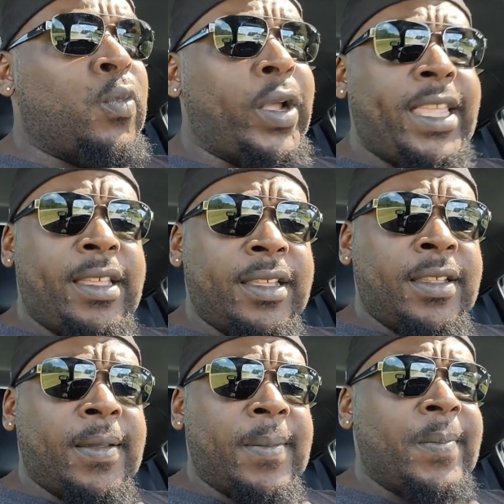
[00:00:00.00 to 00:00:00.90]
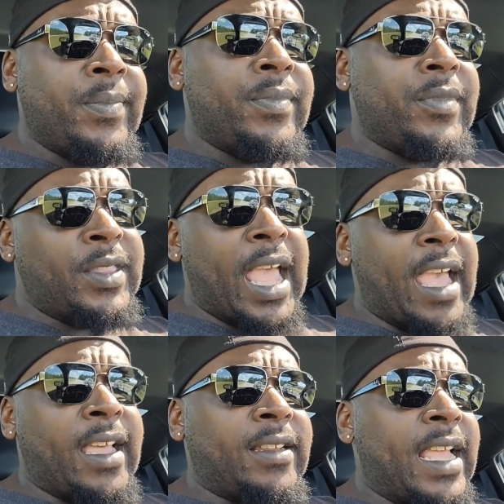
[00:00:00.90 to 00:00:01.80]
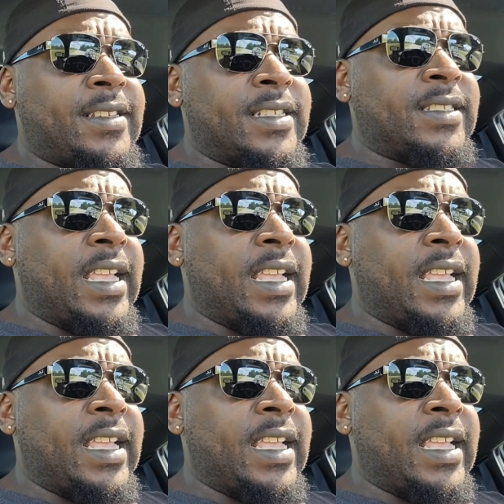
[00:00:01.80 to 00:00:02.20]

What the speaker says: weak that it